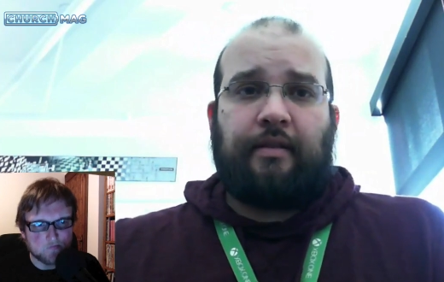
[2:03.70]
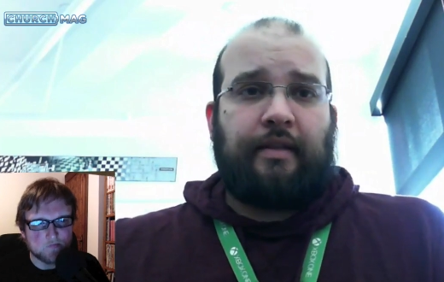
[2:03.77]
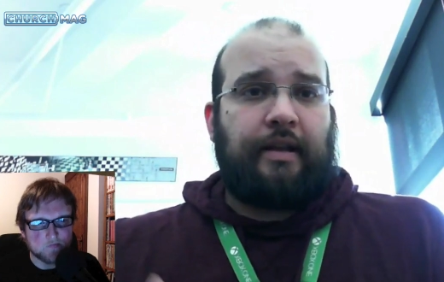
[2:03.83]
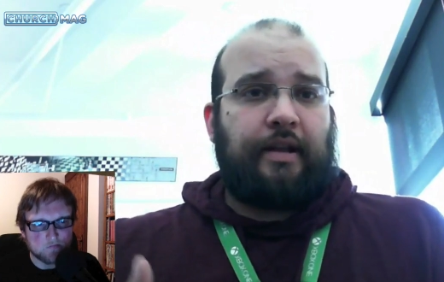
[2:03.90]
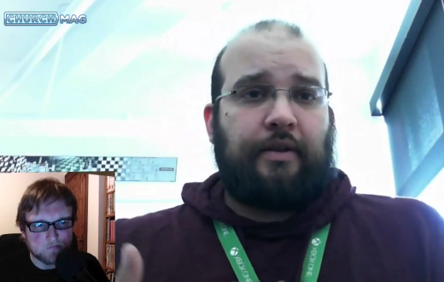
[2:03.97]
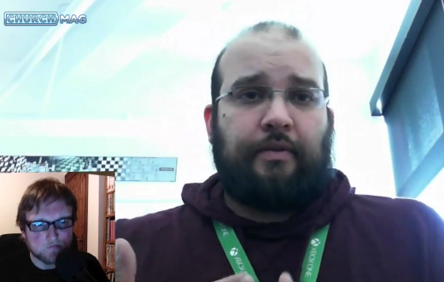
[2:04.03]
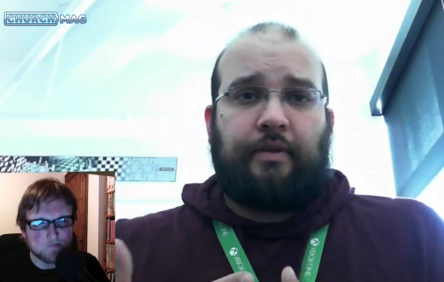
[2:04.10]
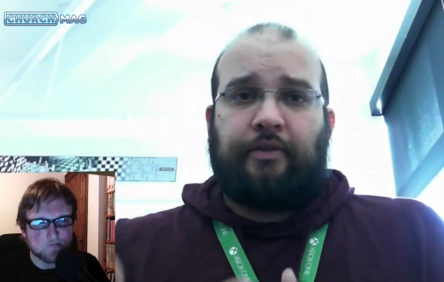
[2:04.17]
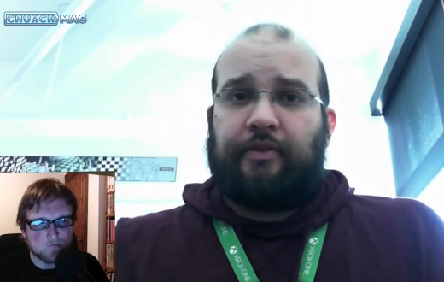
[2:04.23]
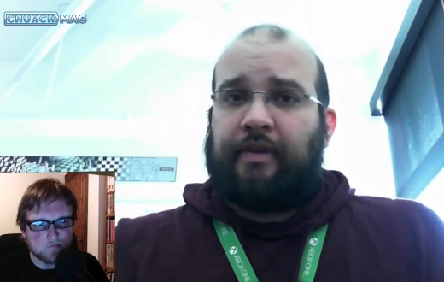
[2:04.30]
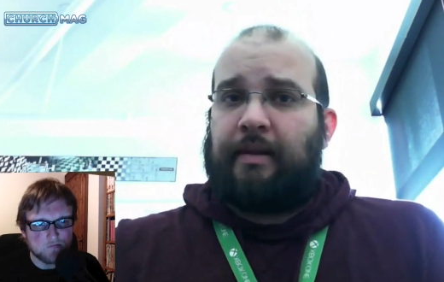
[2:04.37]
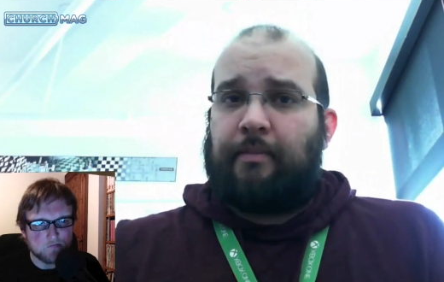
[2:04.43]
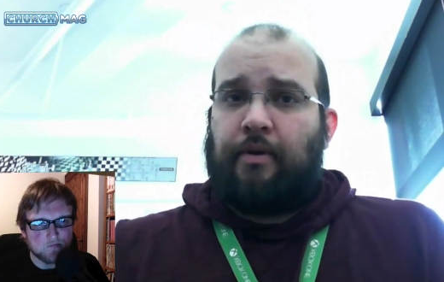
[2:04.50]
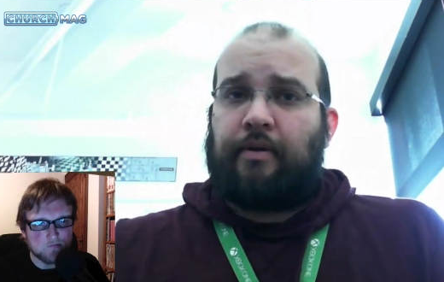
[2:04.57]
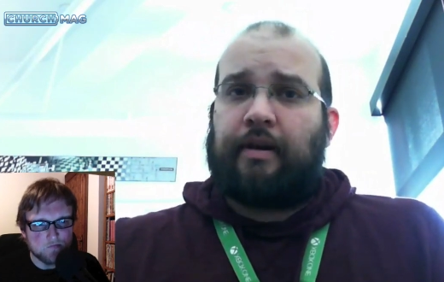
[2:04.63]
Speaker 1: They go in
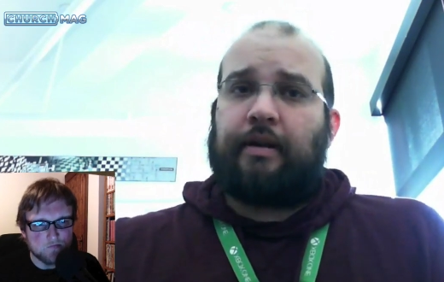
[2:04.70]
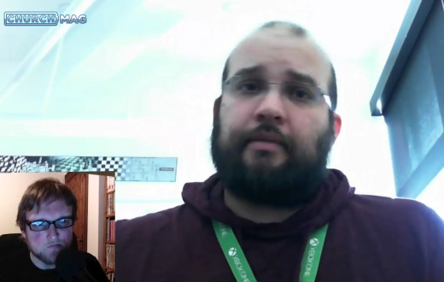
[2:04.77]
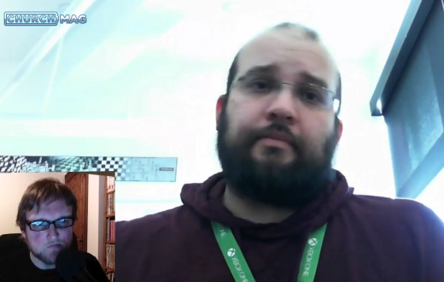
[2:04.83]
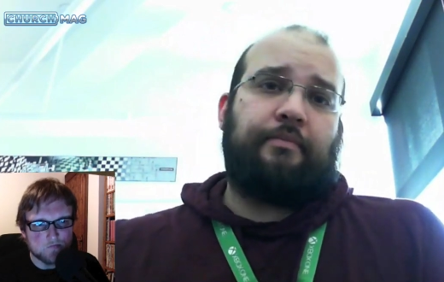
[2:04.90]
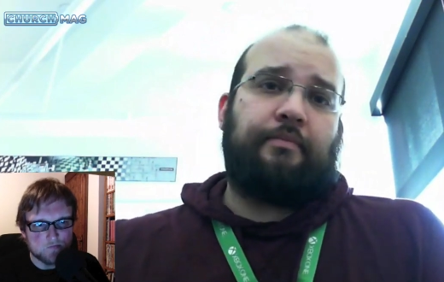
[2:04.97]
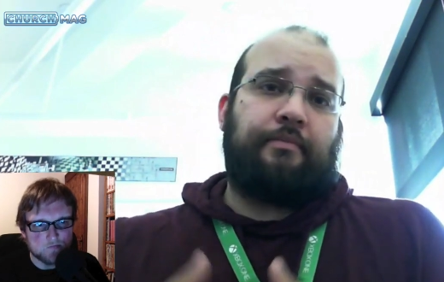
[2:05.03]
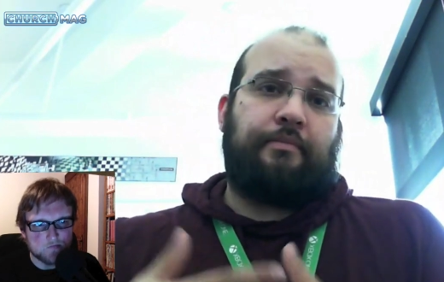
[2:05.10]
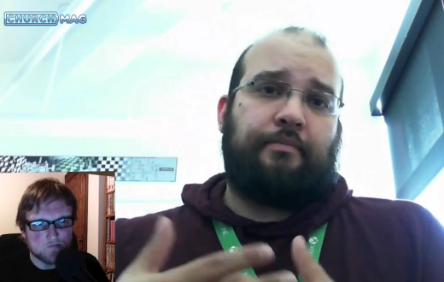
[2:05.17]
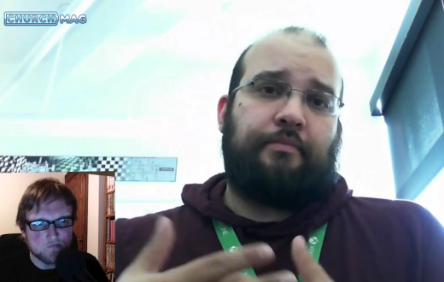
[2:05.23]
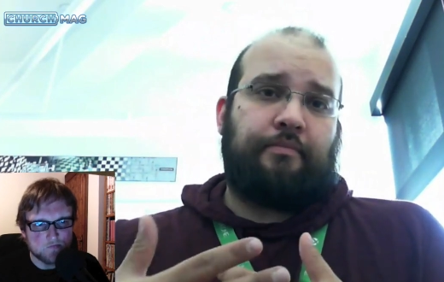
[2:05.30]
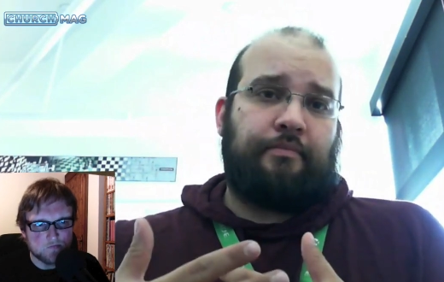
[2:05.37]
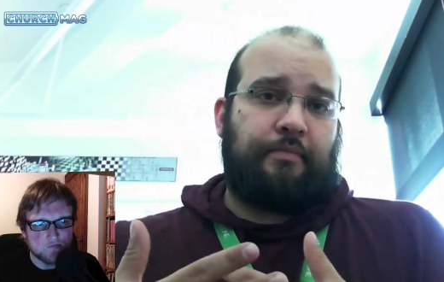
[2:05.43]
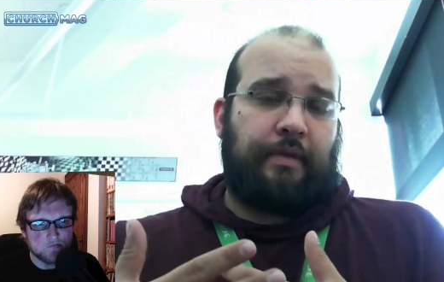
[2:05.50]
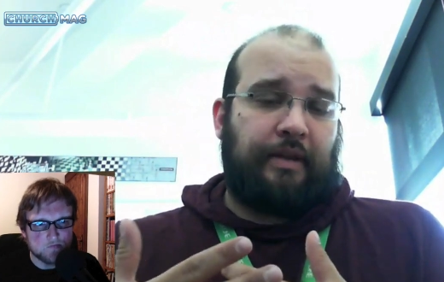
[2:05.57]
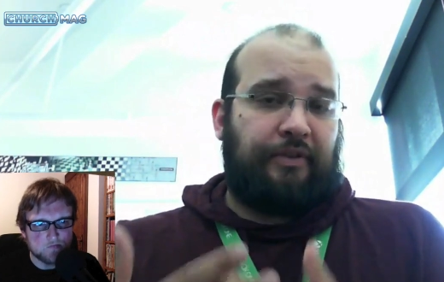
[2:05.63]
Sunday morning.
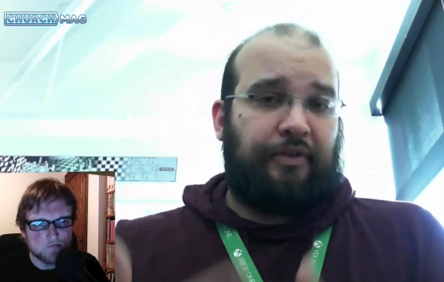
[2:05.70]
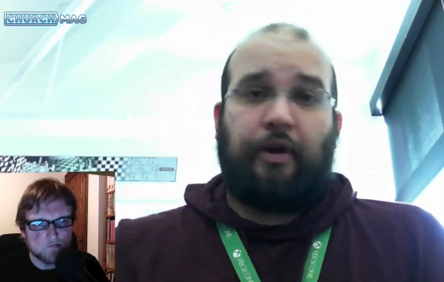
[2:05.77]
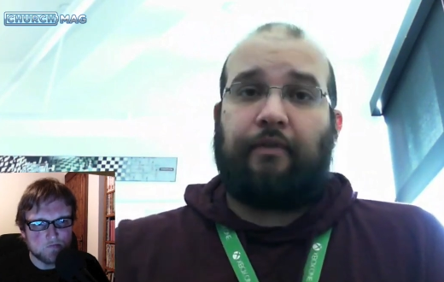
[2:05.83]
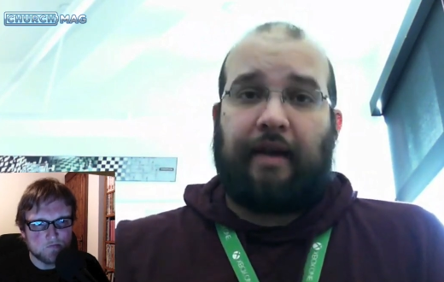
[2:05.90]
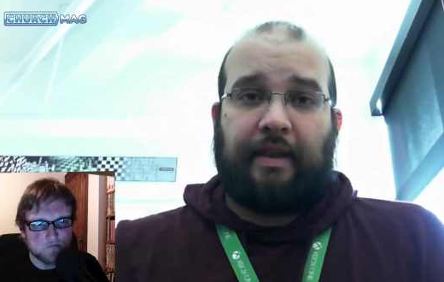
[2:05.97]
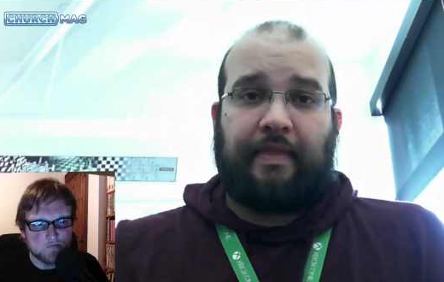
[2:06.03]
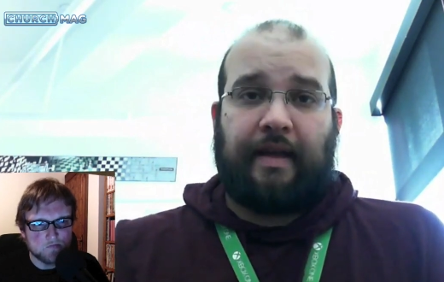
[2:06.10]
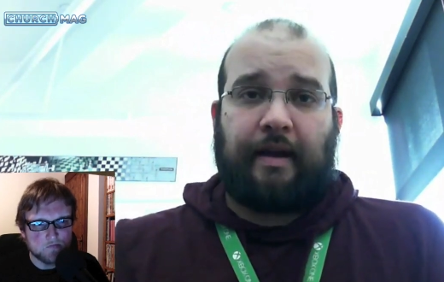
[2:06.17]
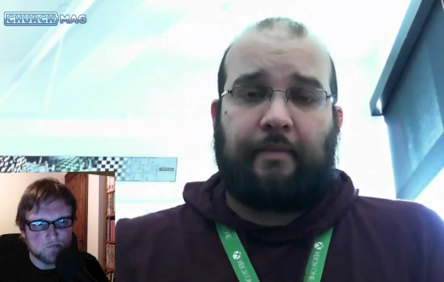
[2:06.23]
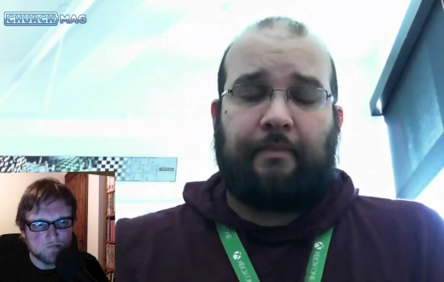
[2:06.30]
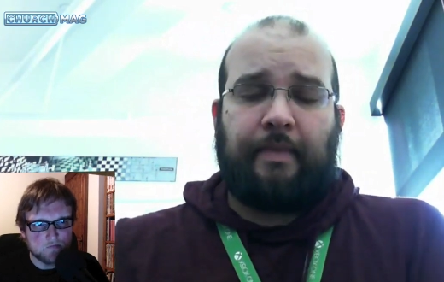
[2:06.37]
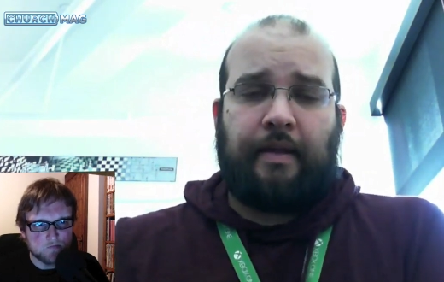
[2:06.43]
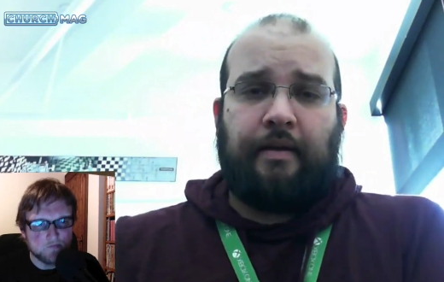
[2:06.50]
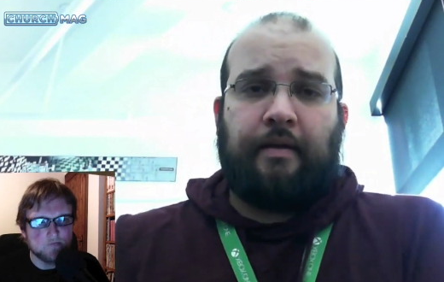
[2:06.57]
It's all right there.